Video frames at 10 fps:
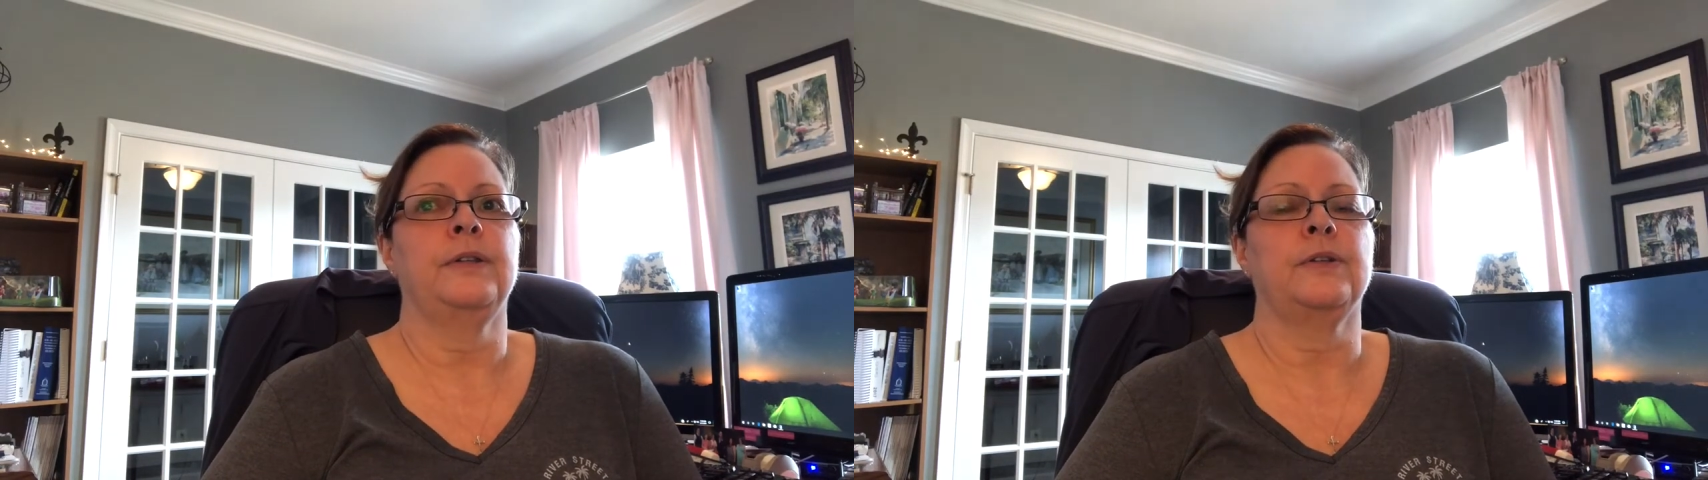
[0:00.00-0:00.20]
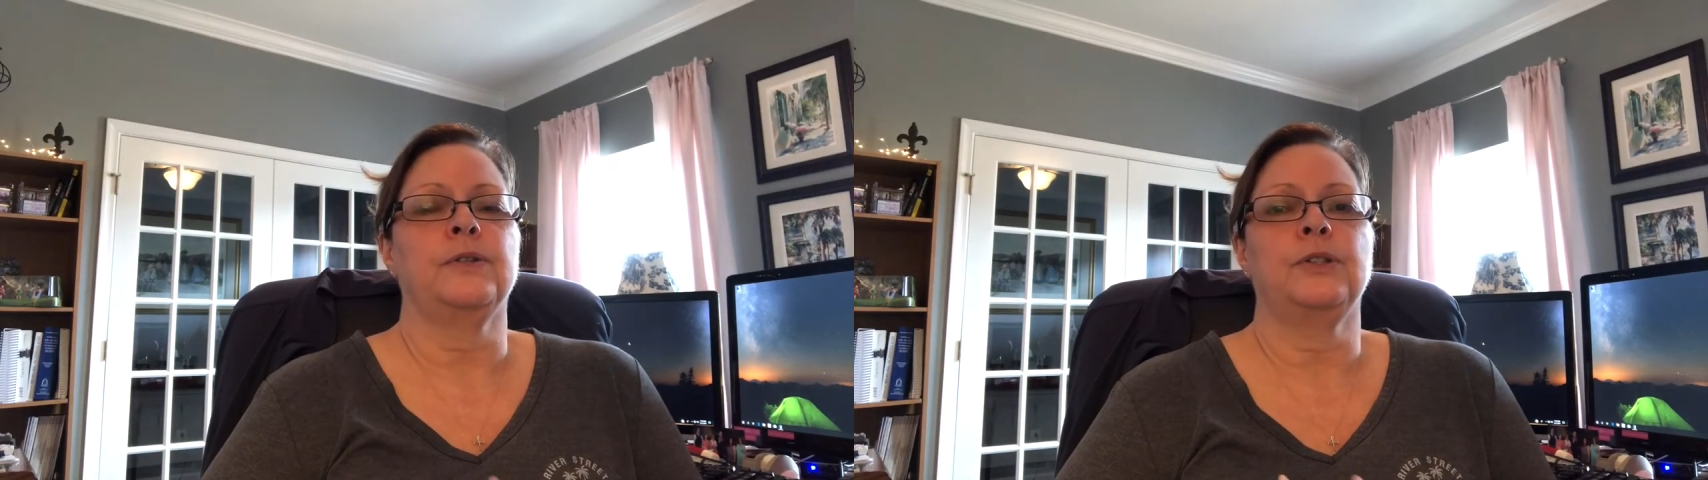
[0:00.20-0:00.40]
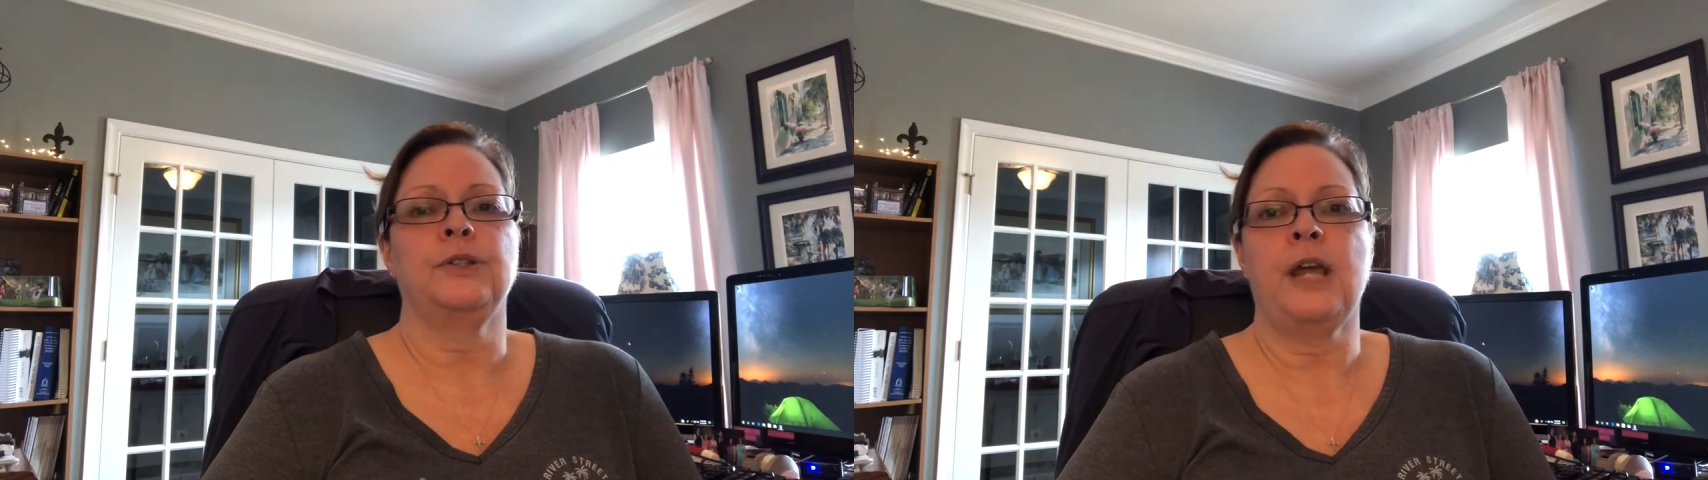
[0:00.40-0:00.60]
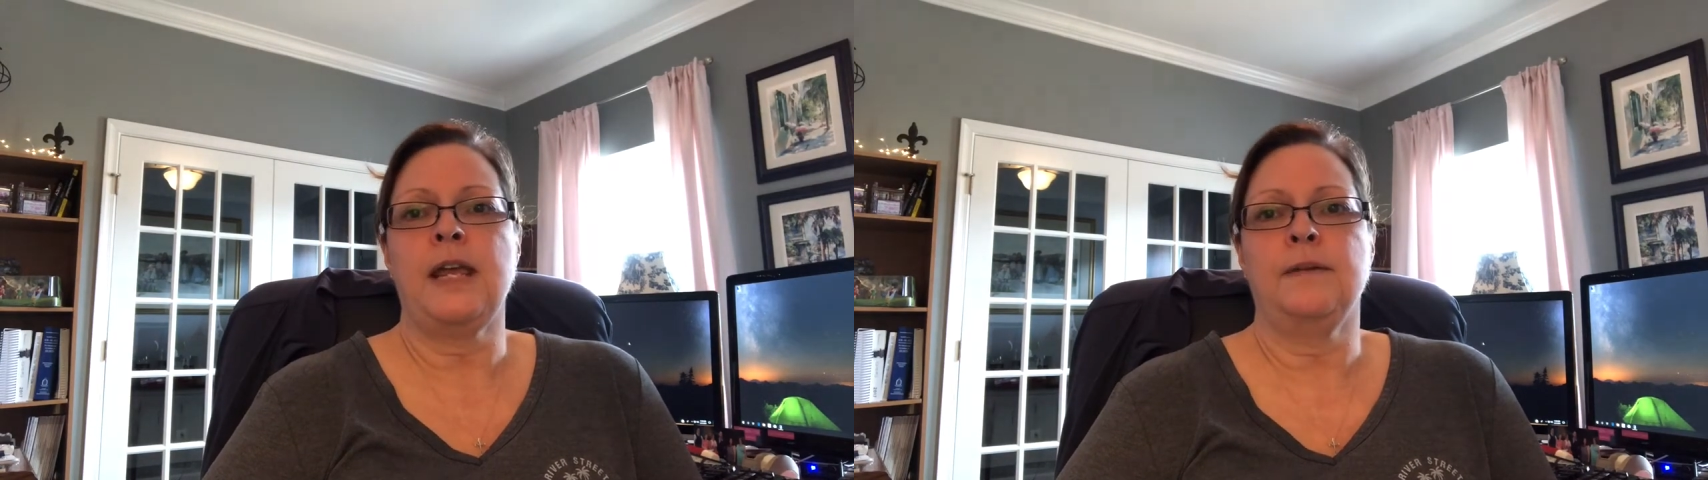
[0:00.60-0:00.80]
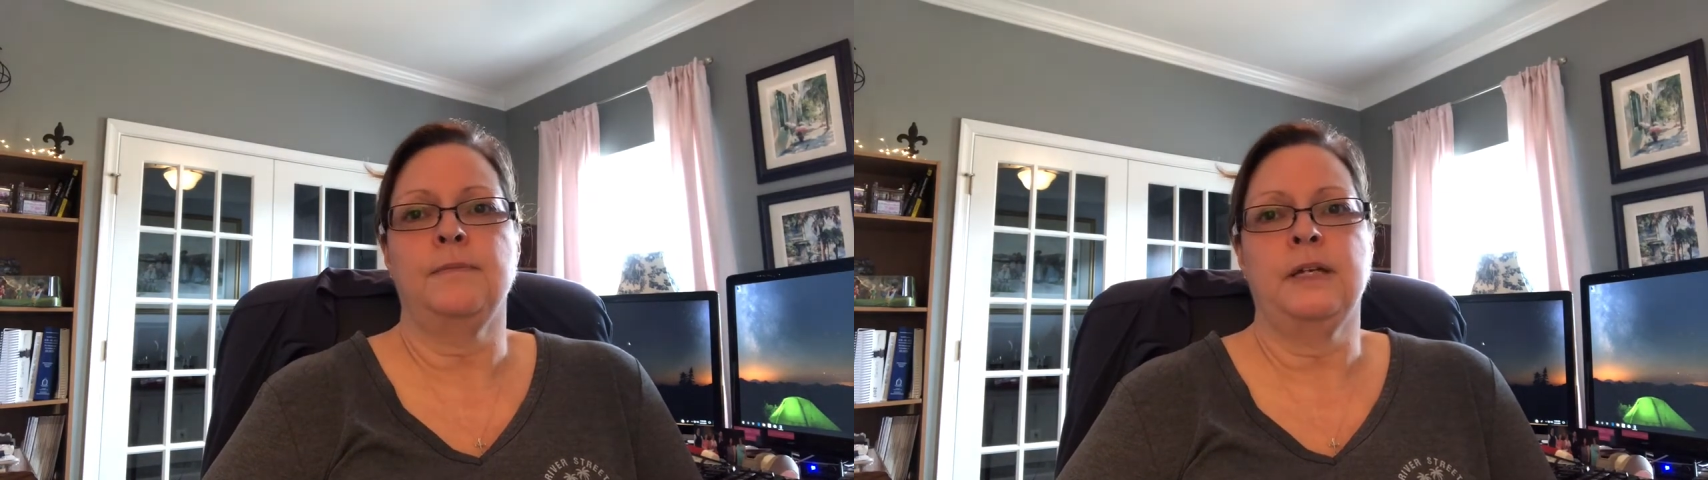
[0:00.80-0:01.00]
their
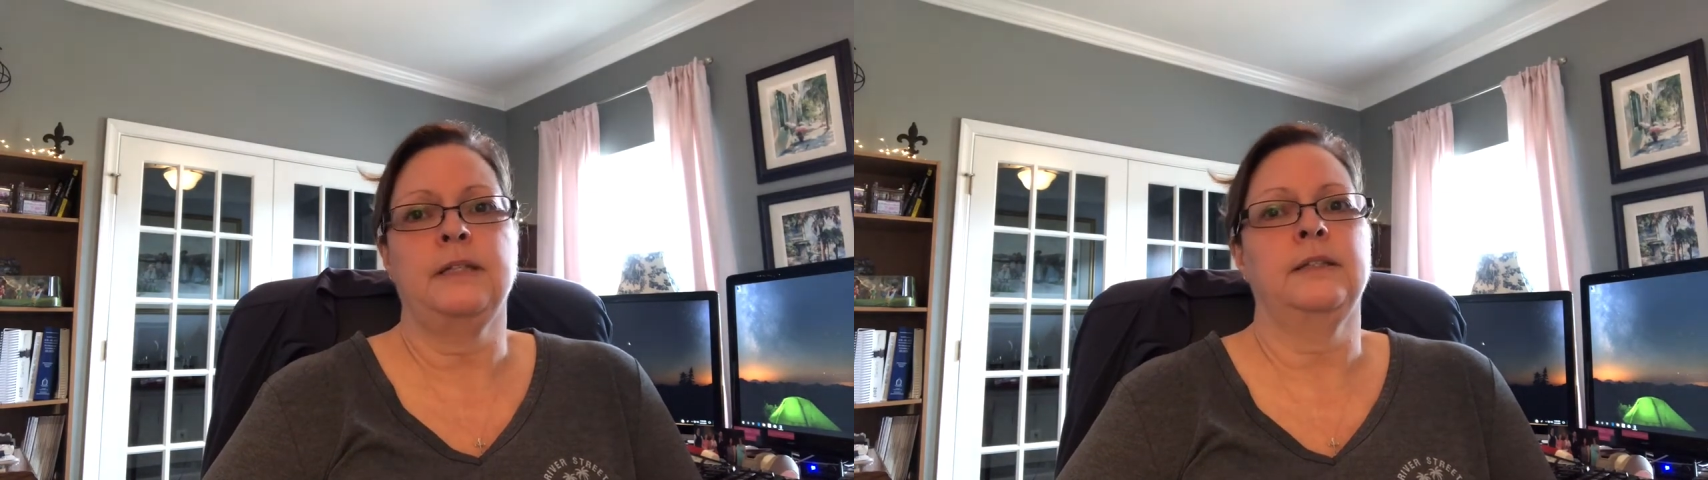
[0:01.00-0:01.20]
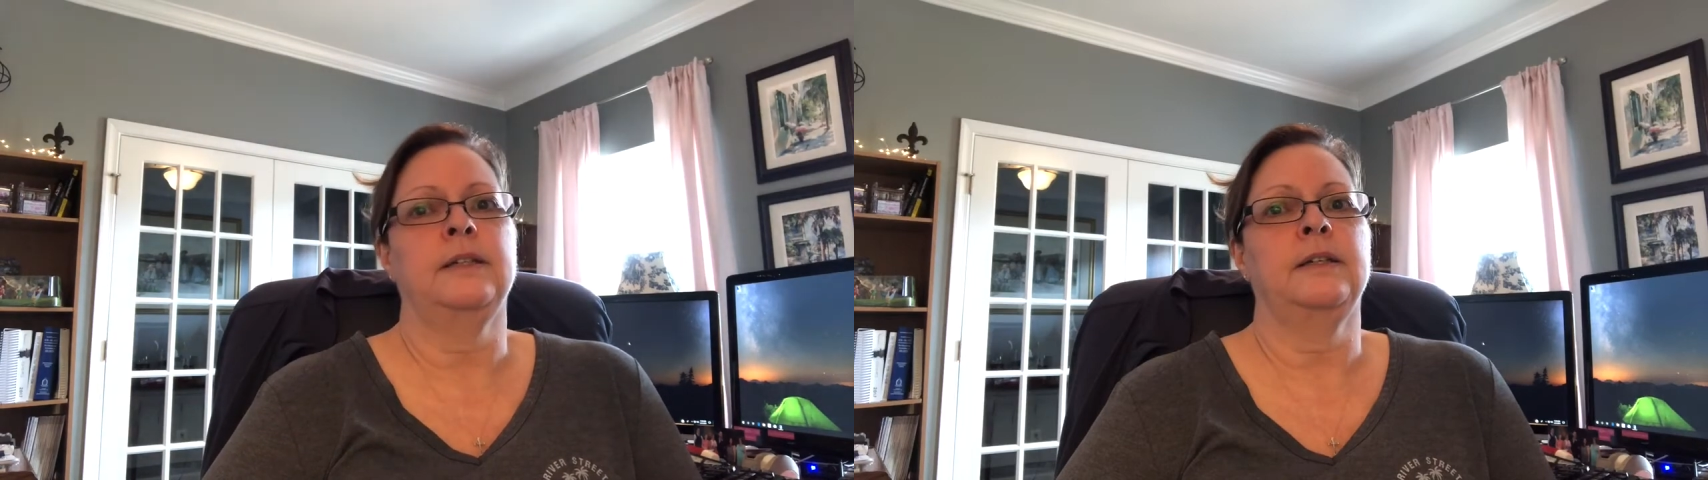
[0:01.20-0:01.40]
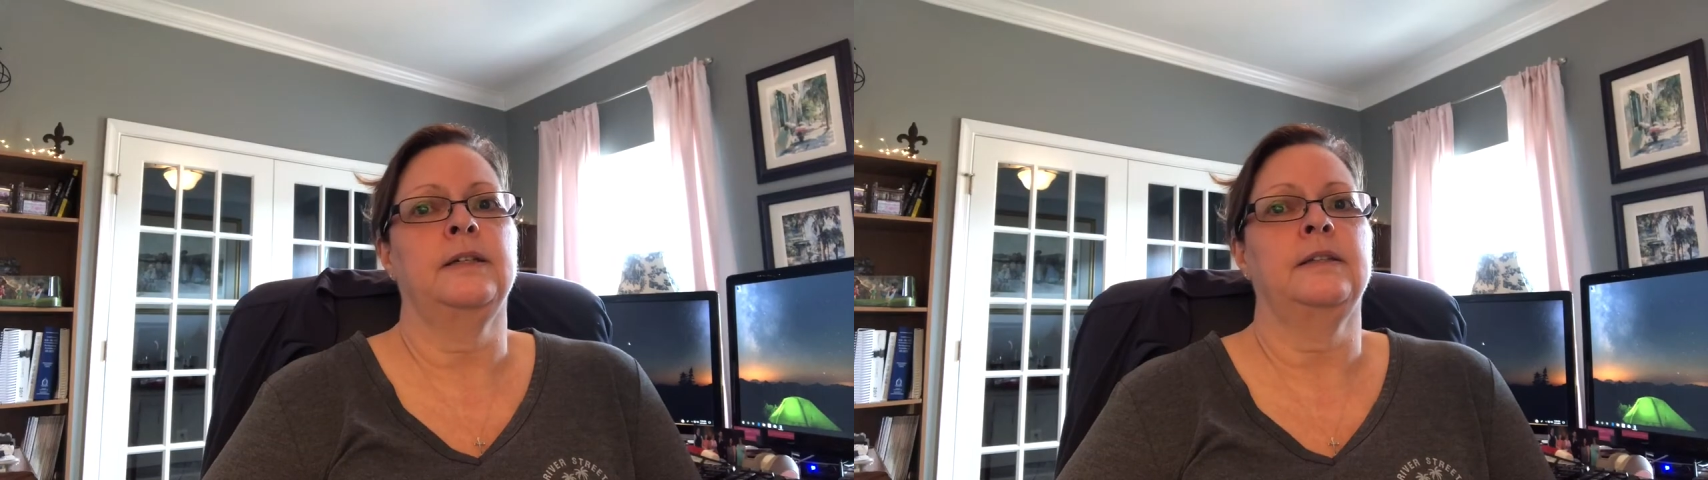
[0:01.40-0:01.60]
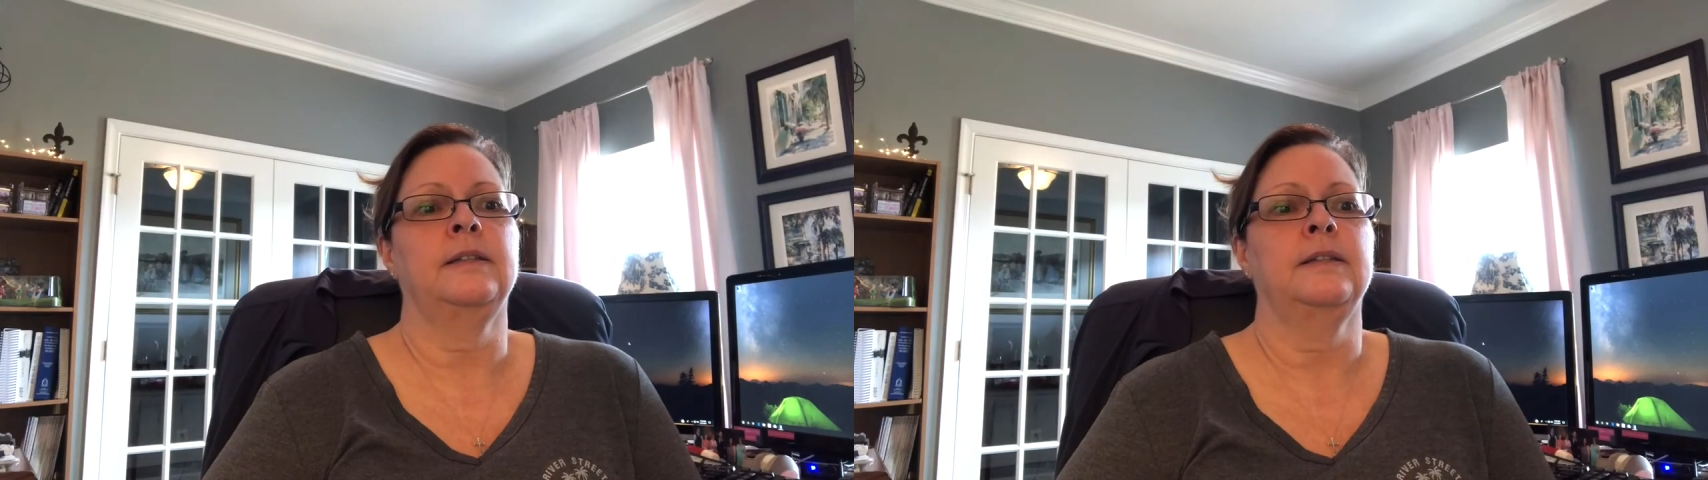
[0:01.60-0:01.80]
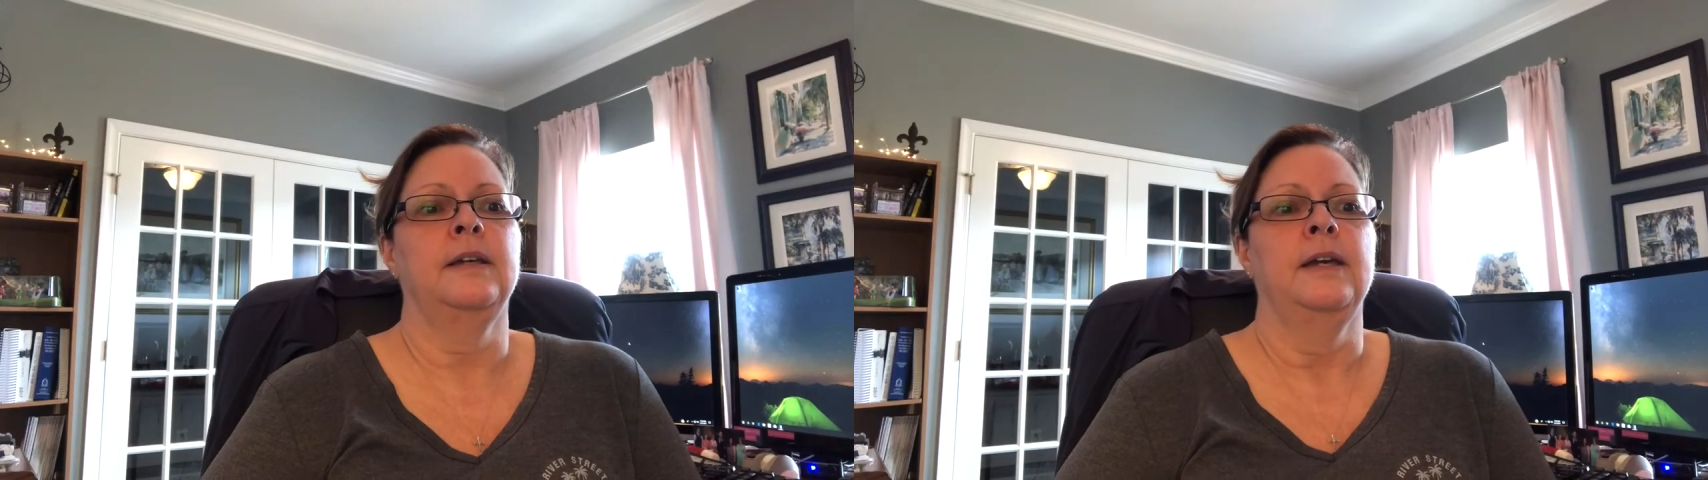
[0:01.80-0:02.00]
shake
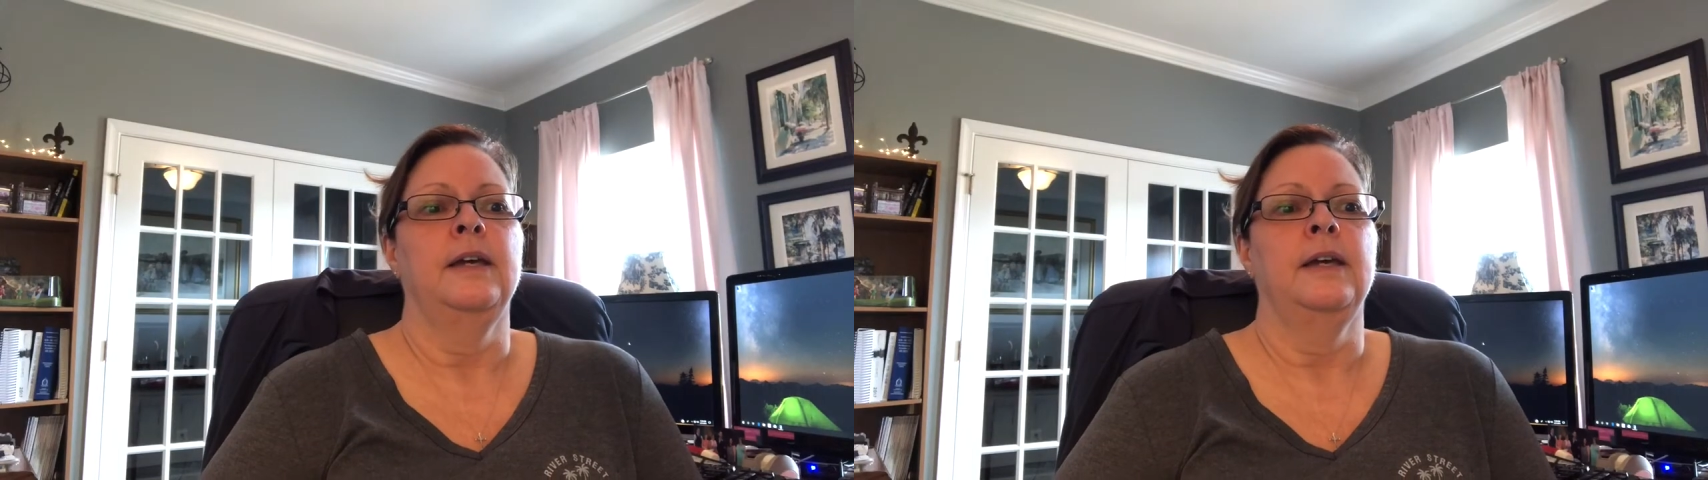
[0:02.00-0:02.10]
mixes,